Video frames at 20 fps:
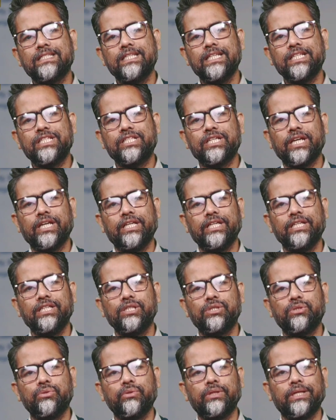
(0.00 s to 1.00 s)
need
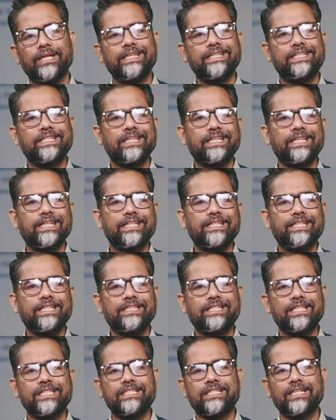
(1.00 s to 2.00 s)
training to integrate
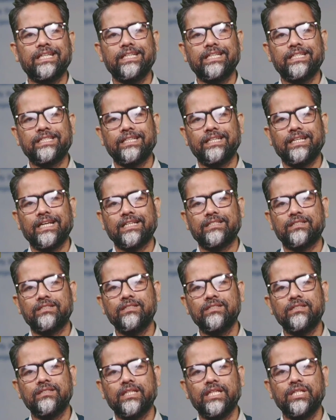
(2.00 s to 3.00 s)
disaster risk
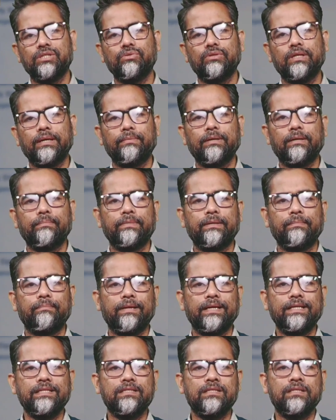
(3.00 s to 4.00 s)
reductions into development
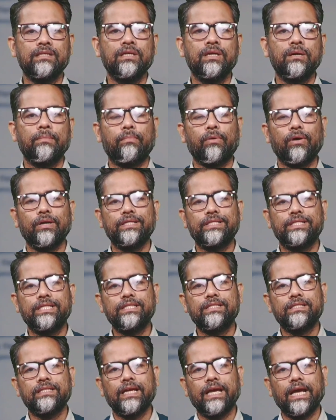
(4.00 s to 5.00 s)
plans,
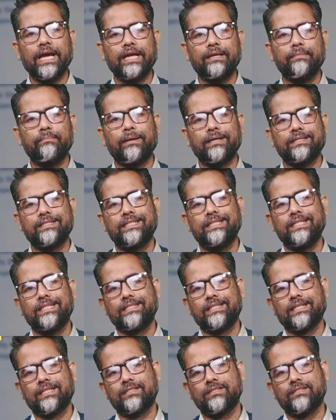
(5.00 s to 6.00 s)
policies, and budget
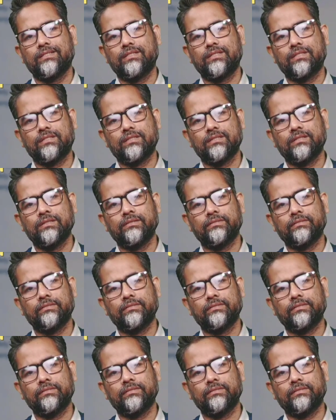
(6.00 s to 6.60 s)
discussions.